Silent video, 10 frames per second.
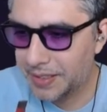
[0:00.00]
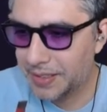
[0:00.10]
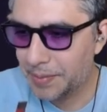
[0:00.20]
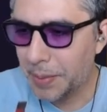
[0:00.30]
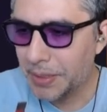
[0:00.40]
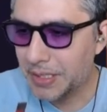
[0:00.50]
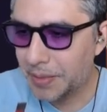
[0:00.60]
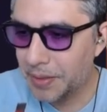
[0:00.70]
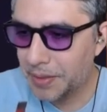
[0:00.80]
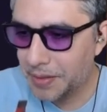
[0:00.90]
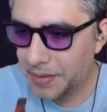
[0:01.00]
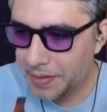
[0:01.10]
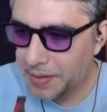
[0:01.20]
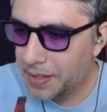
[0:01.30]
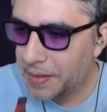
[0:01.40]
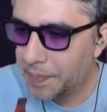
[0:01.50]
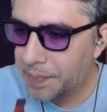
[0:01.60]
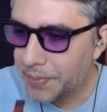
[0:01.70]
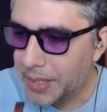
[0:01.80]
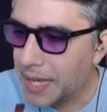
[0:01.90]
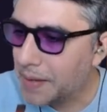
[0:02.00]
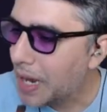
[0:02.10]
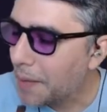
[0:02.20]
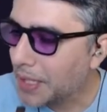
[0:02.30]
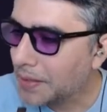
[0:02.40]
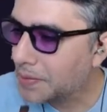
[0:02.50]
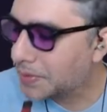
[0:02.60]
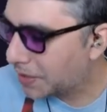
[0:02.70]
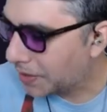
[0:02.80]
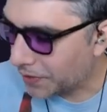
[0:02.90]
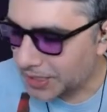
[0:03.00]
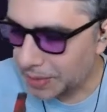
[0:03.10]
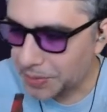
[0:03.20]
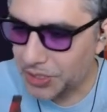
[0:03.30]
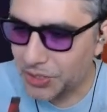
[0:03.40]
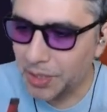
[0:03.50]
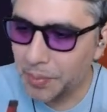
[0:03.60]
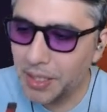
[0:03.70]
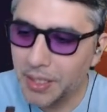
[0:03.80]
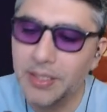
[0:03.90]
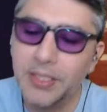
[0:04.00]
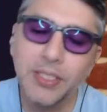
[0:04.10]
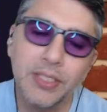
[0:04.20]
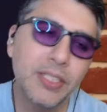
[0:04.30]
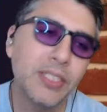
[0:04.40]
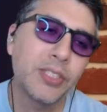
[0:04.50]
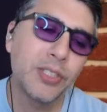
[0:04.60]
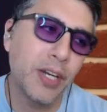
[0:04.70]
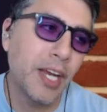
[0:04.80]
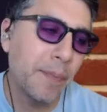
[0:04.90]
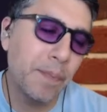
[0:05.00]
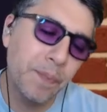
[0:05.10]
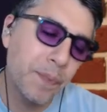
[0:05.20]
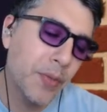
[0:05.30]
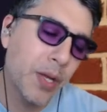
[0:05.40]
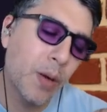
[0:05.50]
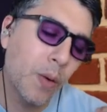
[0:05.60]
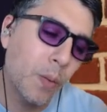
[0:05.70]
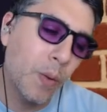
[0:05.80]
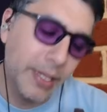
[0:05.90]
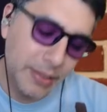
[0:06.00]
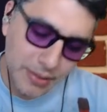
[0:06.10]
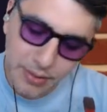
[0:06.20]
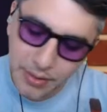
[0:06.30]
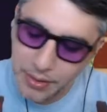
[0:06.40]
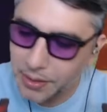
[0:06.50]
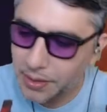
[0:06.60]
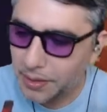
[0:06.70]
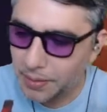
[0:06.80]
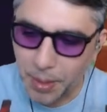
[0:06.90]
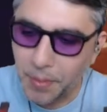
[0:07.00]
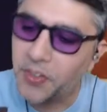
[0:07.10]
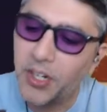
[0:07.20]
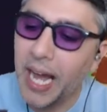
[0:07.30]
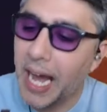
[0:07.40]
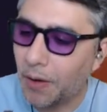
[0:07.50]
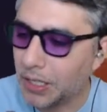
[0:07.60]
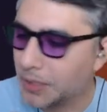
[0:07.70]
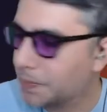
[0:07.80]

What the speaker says: Maybe summer. Yeah, I mean, the first step to streaming is just to stream once, maybe for an hour.